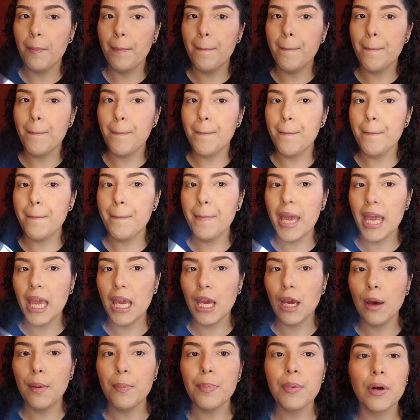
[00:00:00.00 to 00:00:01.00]

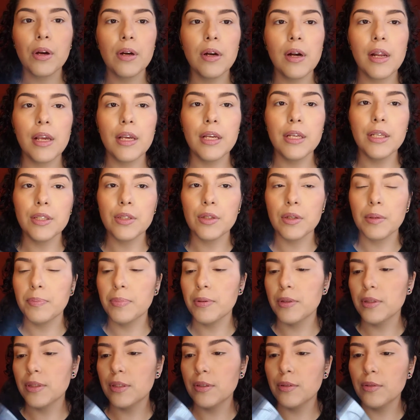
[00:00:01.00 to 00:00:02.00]
makeup artist
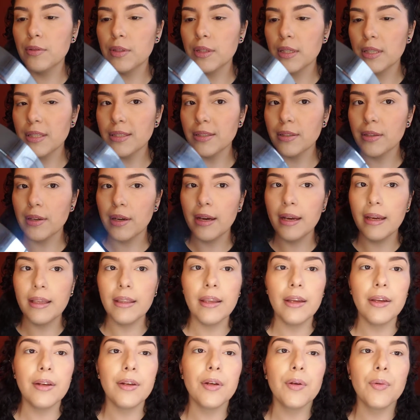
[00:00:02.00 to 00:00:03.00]
or person who does their
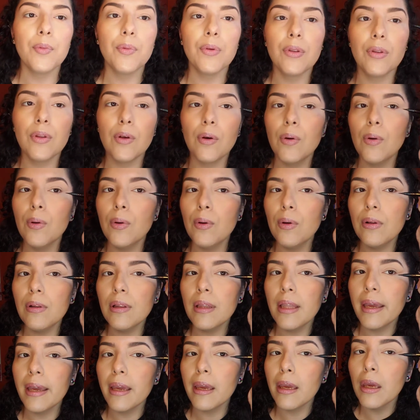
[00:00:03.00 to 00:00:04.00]
eyeliner with the
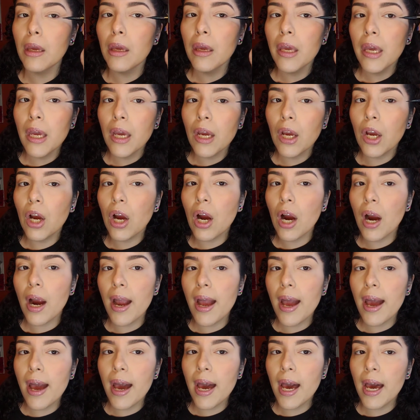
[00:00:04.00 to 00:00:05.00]
whole like
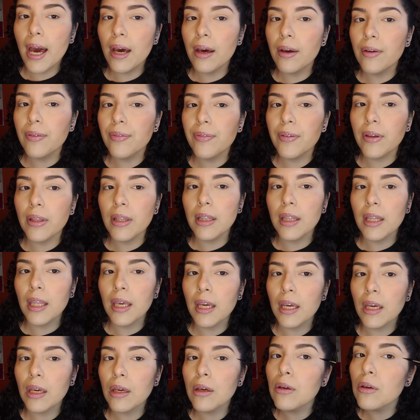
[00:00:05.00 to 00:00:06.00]
graph and
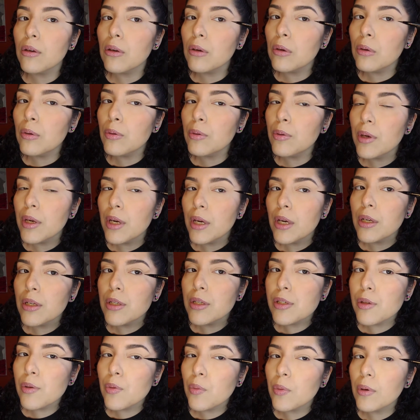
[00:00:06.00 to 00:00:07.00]
like, ooh,
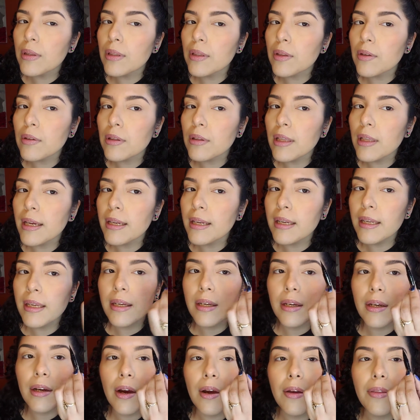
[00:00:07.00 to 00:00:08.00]
do one little line
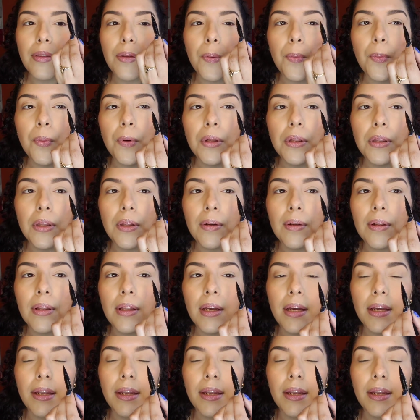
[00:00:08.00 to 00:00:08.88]
here and then one little